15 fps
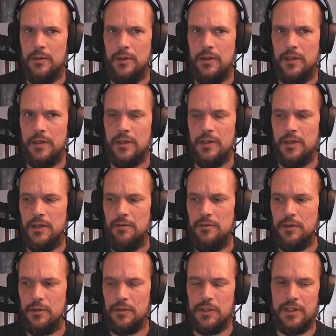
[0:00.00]
yeah, I have
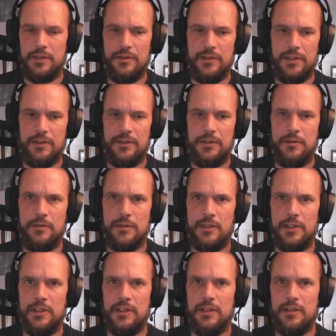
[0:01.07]
to look into that.
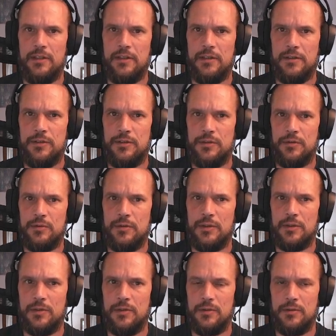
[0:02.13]
Totally not
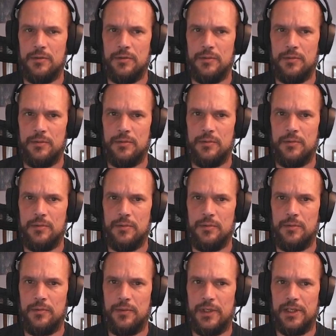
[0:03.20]
sure
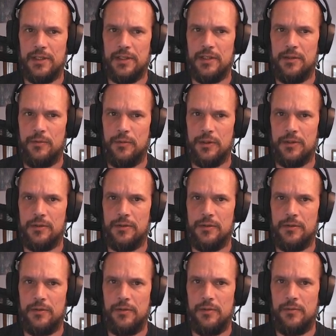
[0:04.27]
right now but
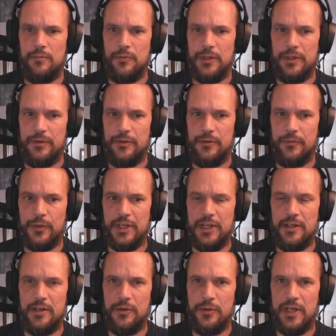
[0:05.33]
what I
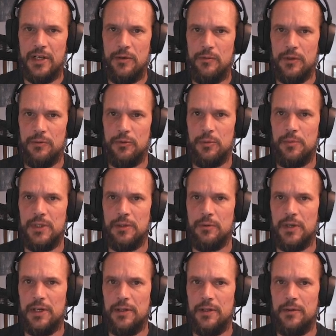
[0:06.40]
know now, what would be a
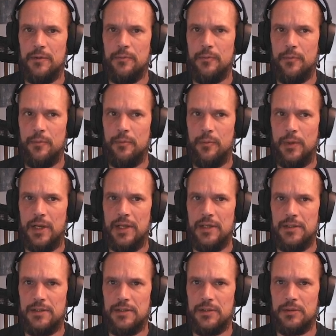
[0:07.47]
right
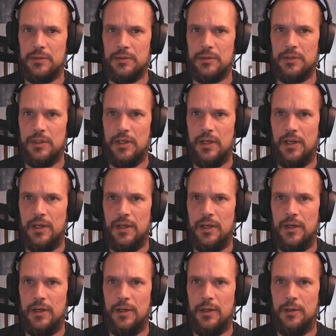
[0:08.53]
place to
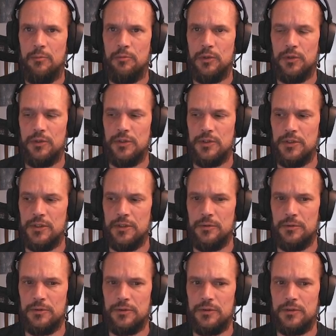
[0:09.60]
put the
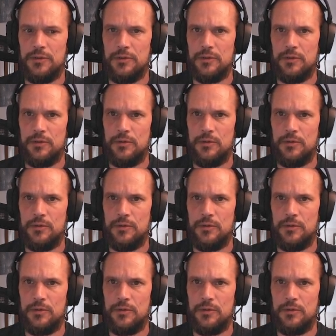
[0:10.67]
zones.